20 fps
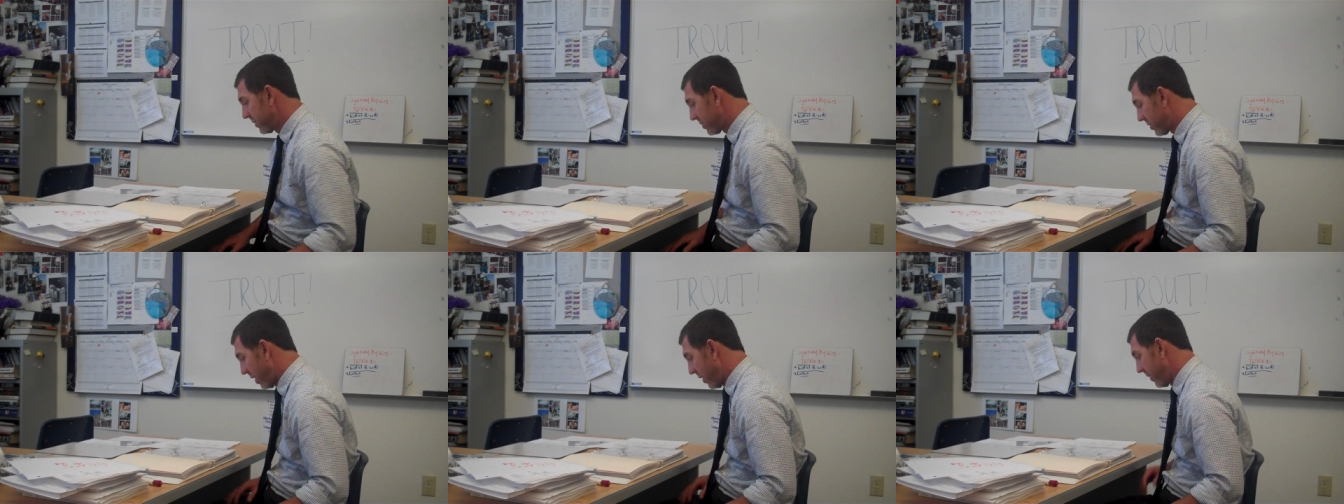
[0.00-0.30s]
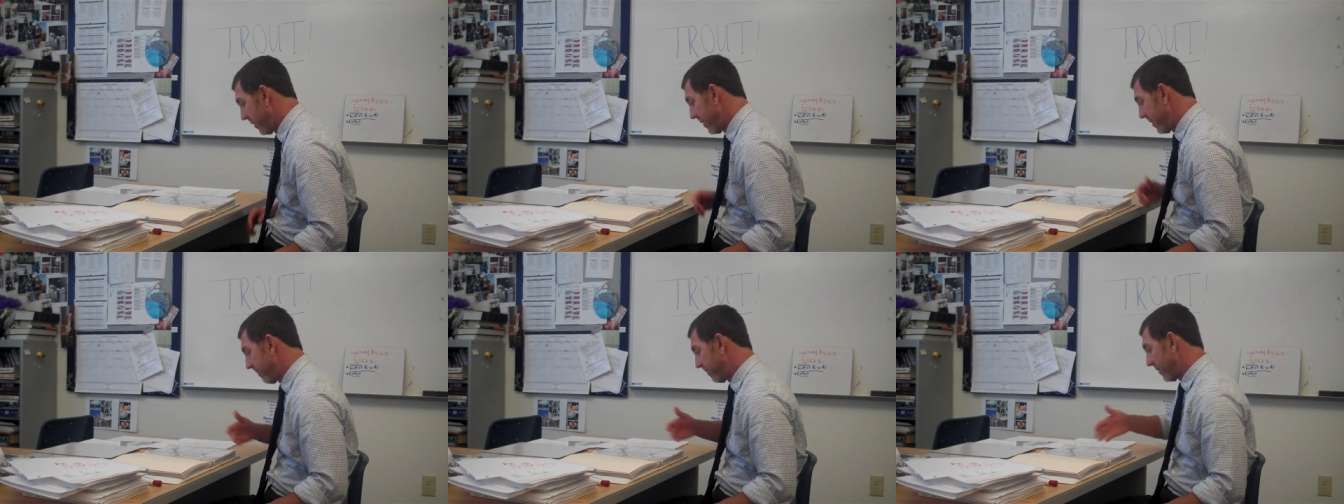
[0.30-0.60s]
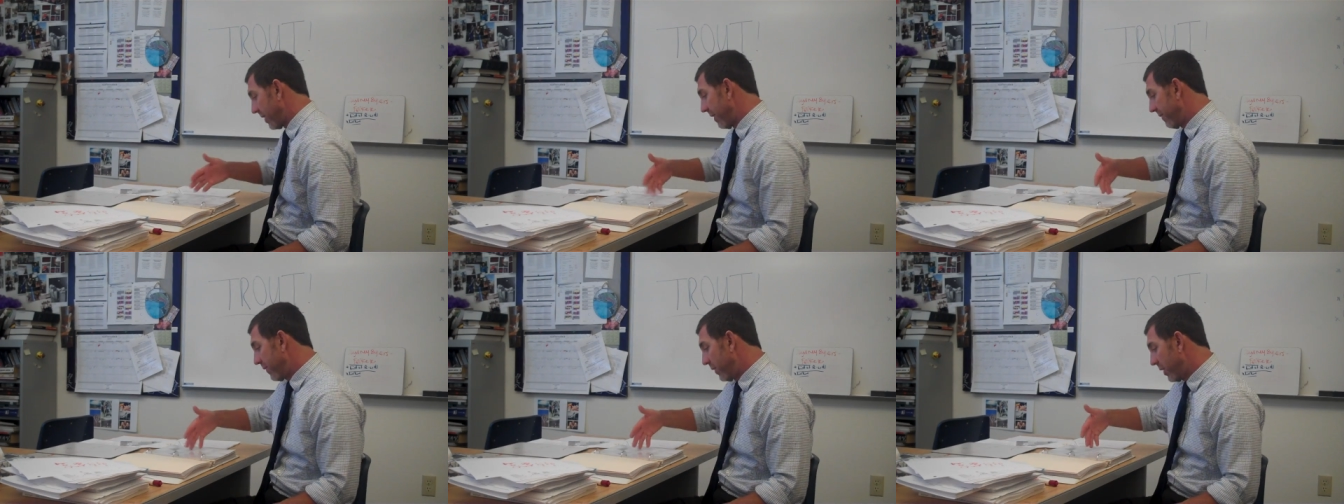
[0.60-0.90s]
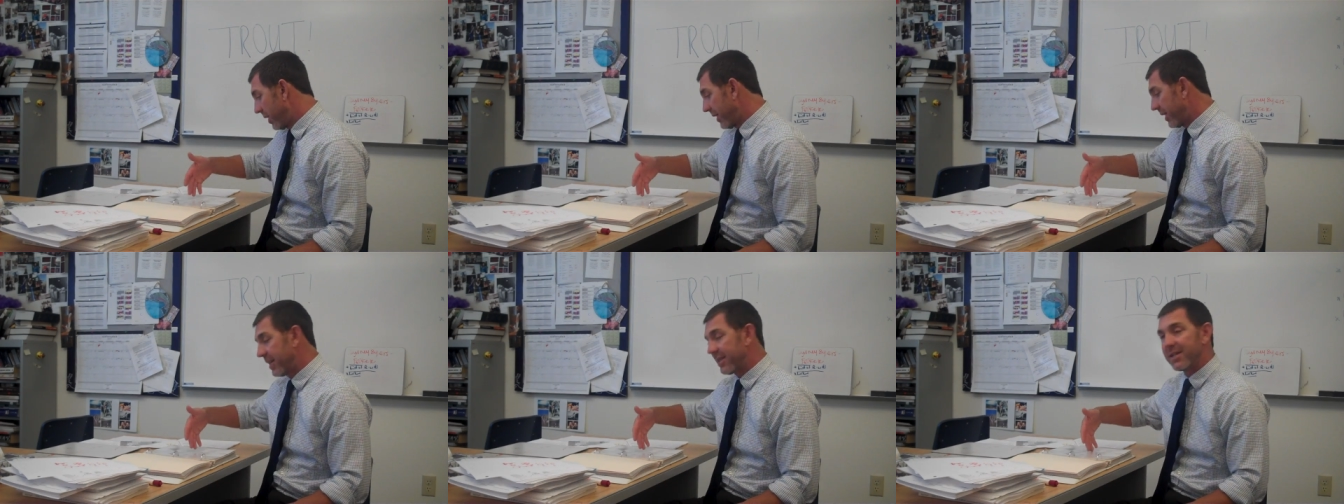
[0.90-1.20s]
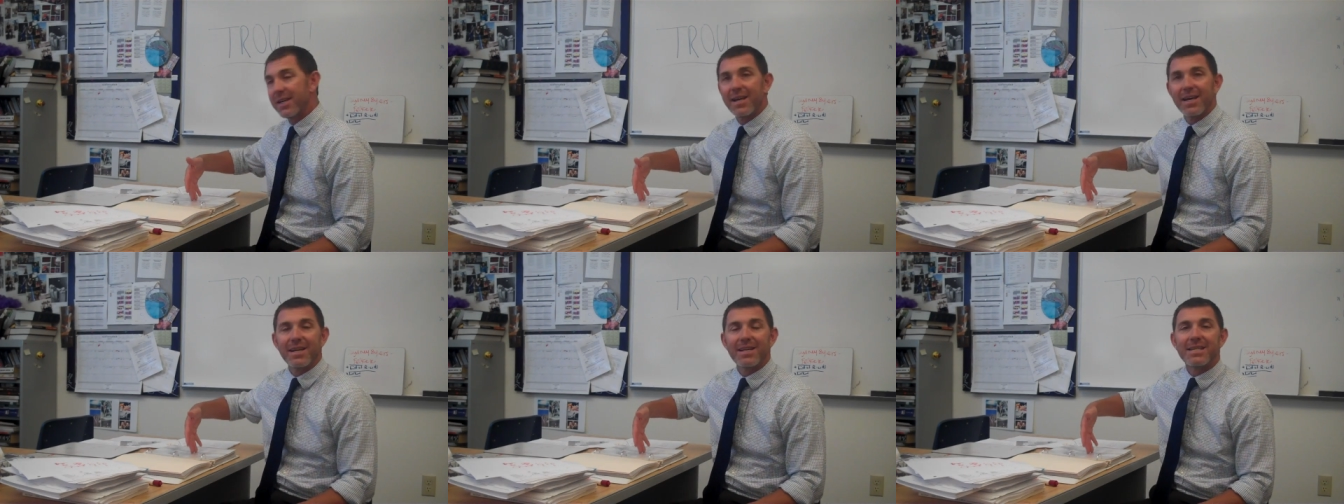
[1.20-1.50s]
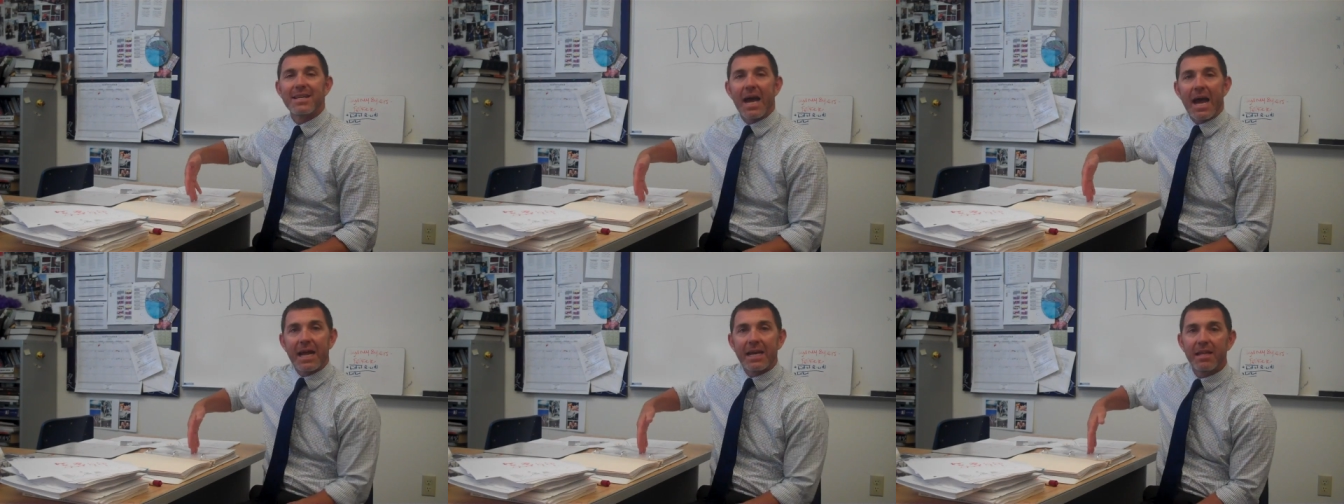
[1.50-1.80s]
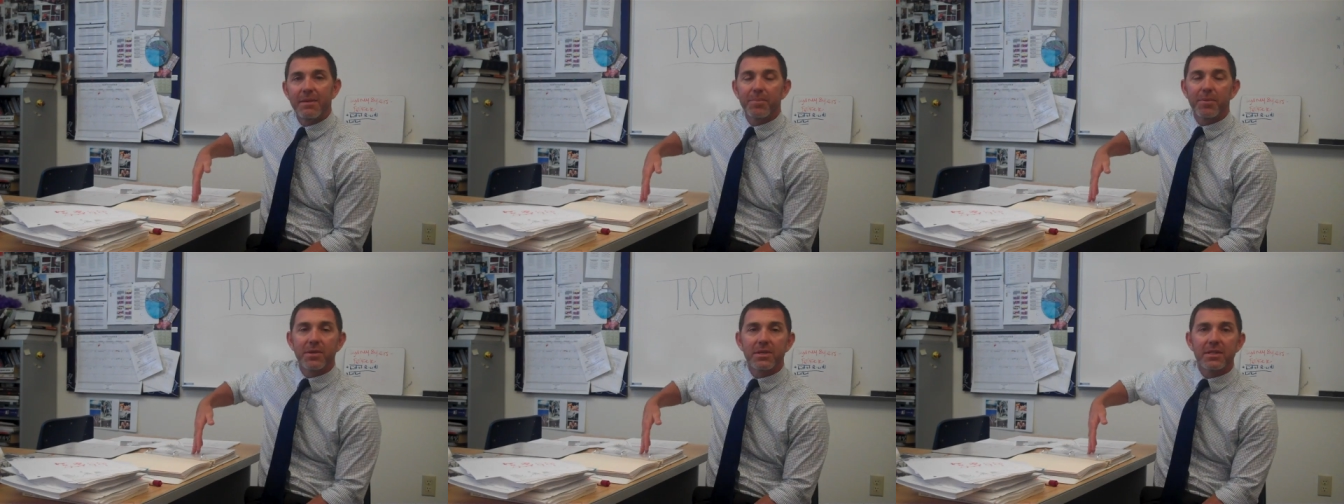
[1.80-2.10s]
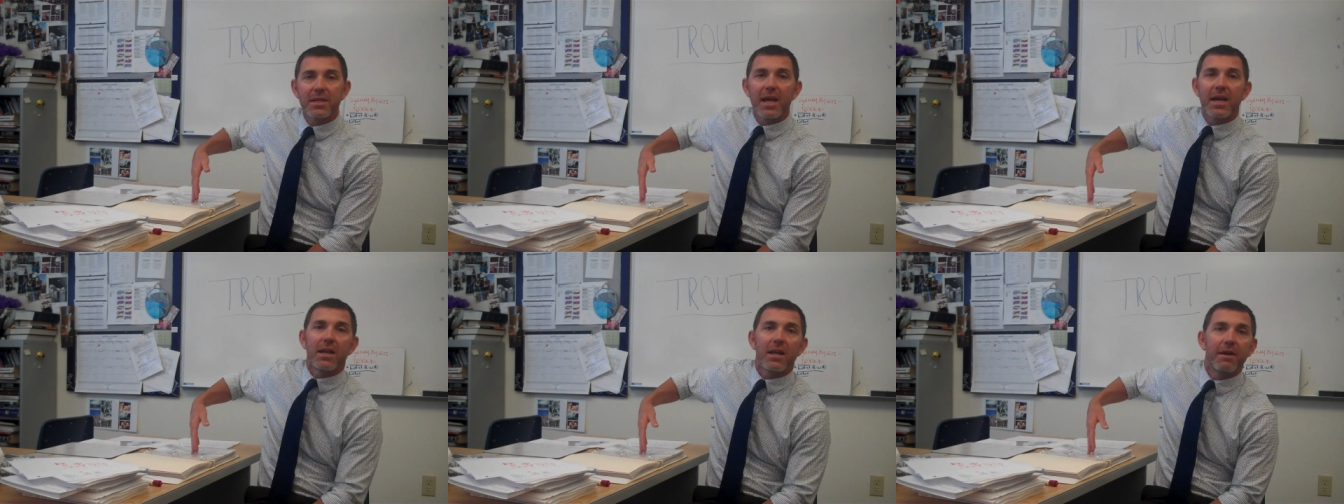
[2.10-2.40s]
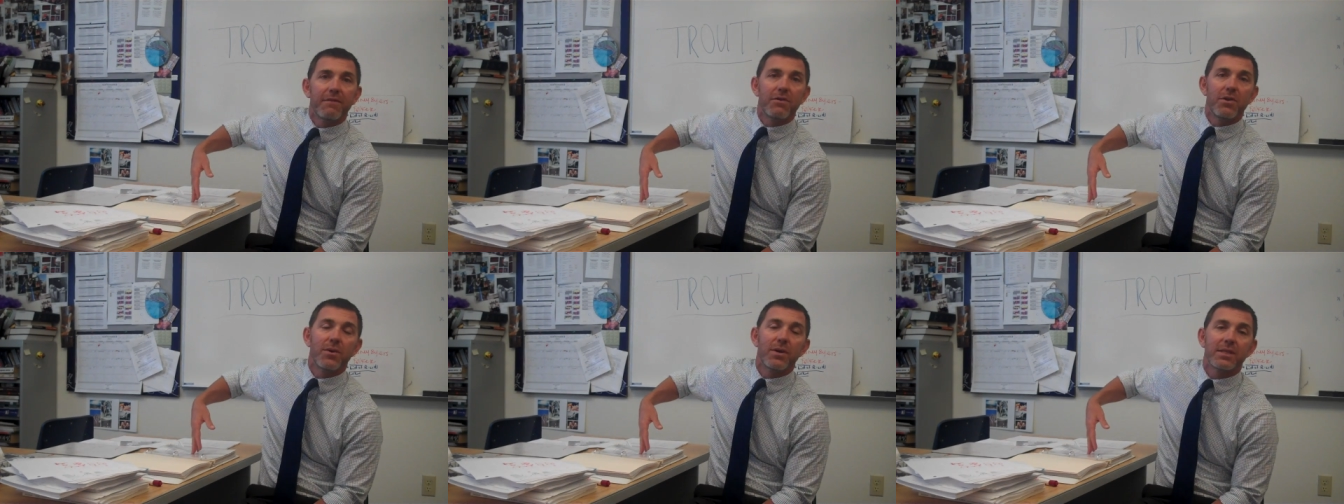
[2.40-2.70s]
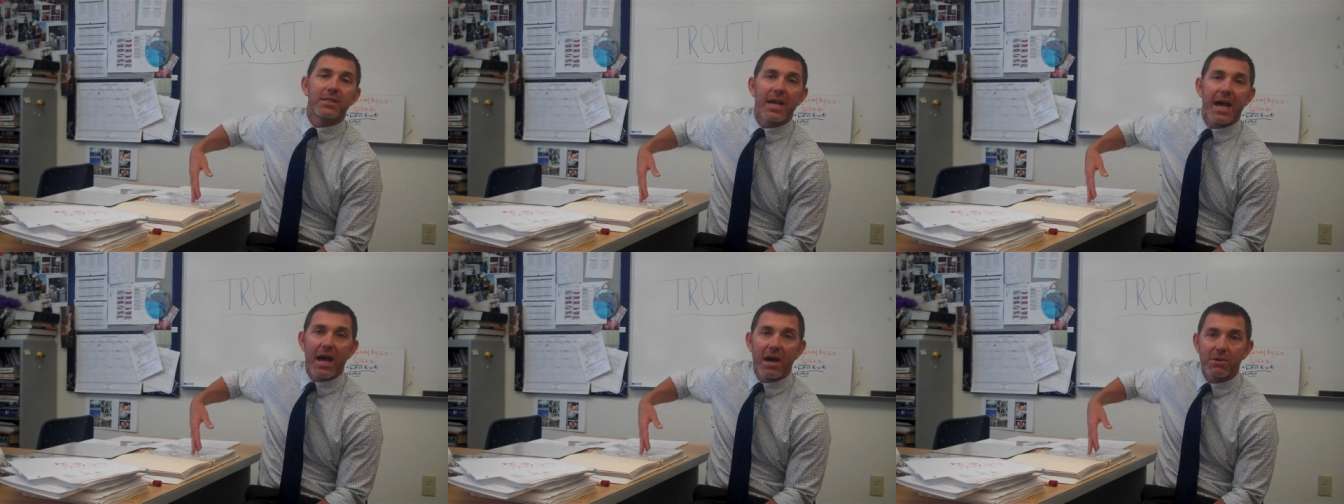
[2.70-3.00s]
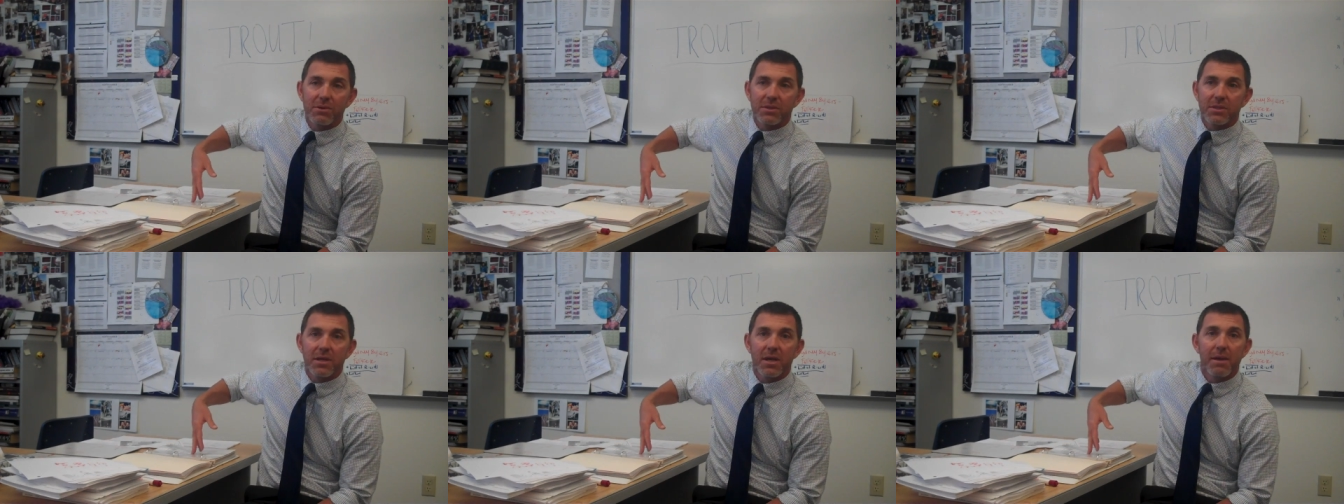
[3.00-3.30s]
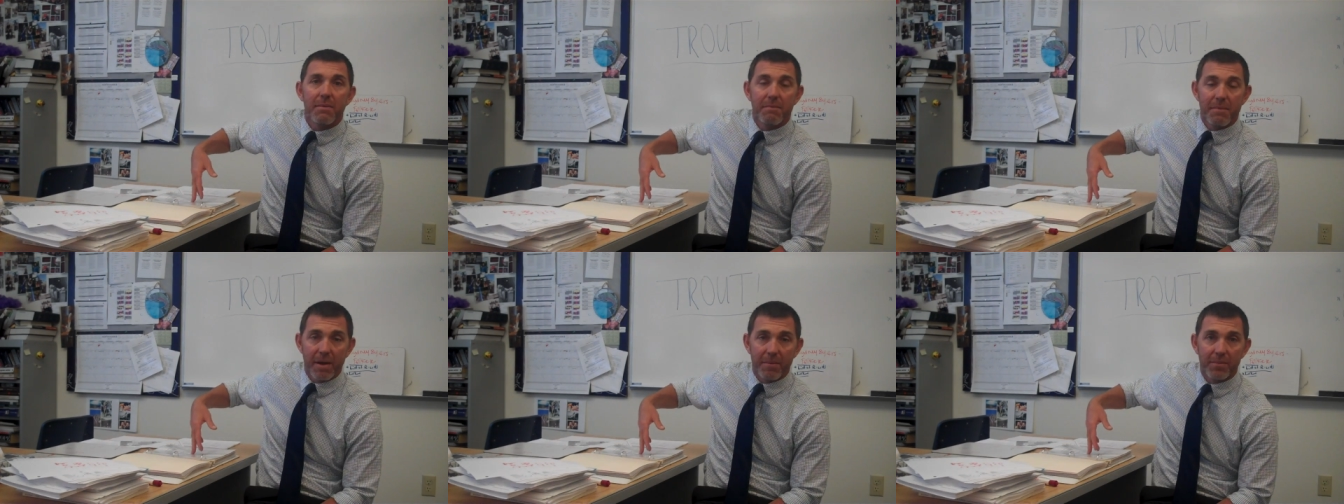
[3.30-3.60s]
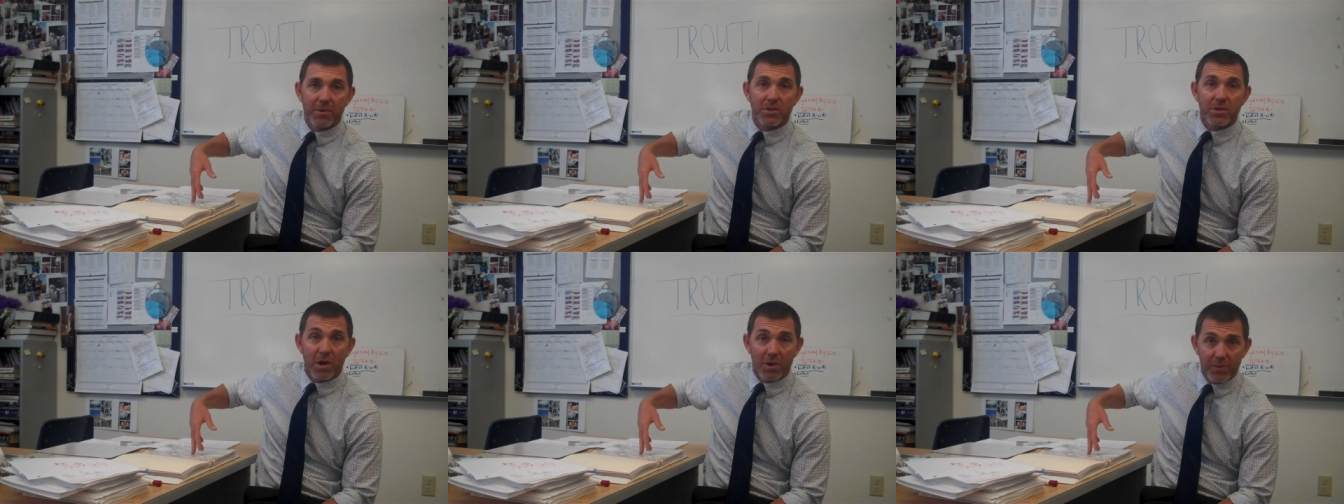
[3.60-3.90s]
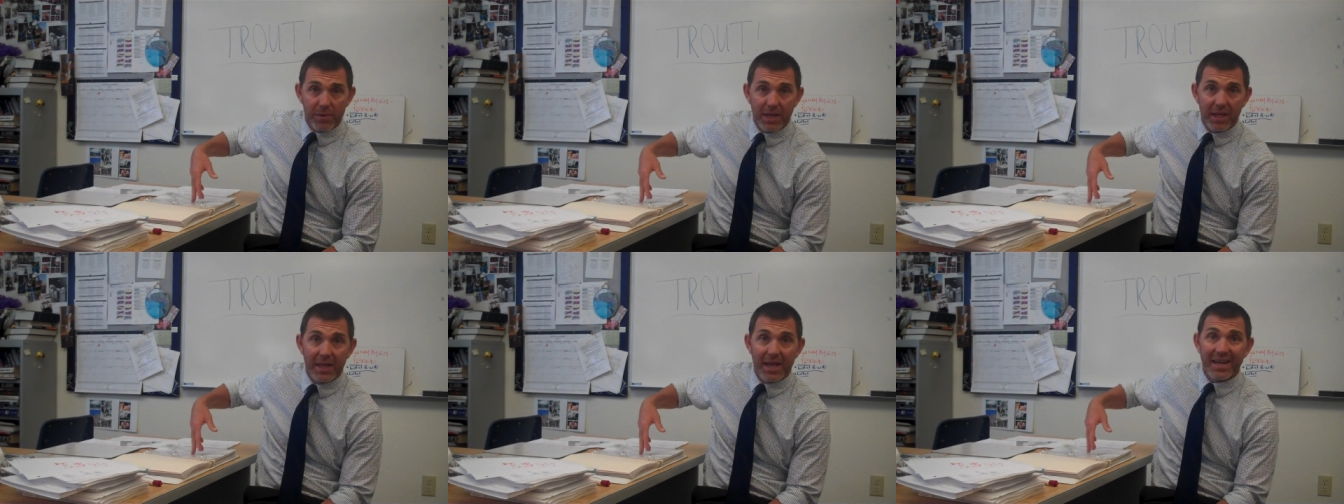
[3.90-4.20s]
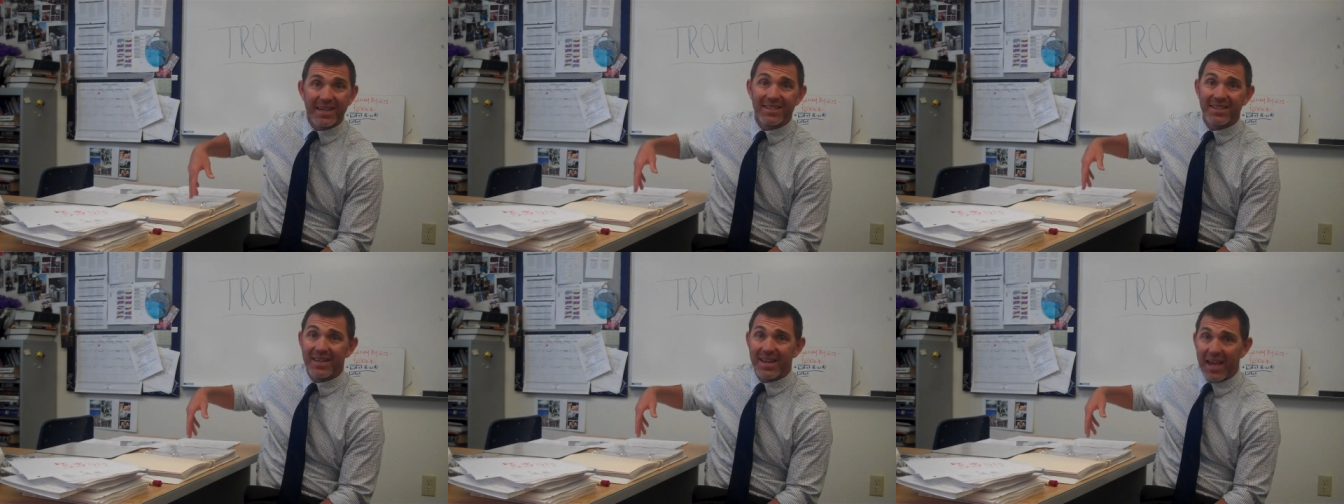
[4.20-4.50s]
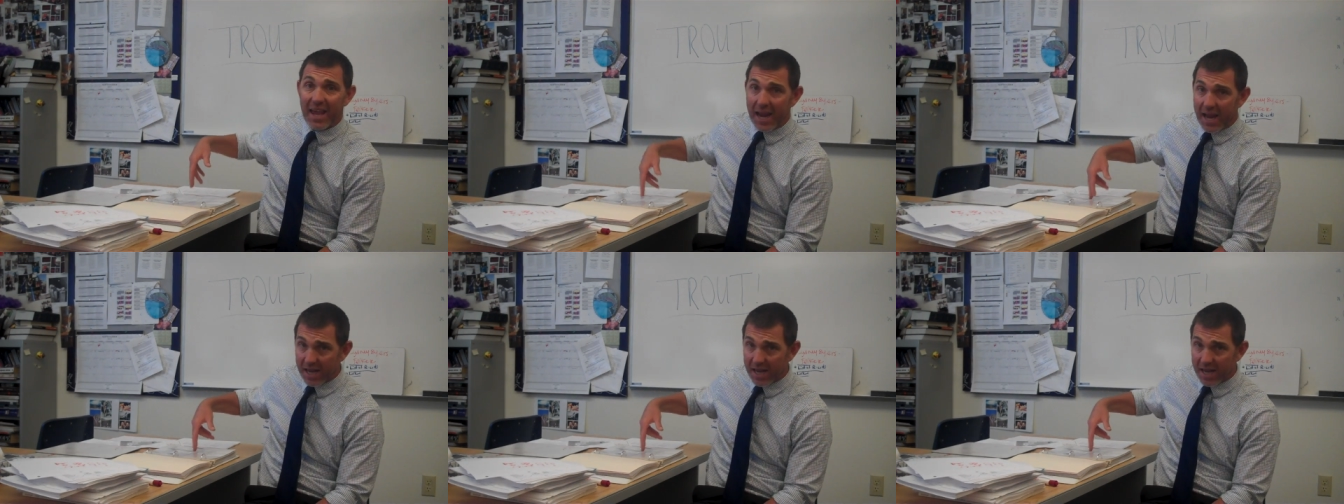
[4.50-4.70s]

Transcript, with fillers: So, if you look at this, 90% of US House members are reelected.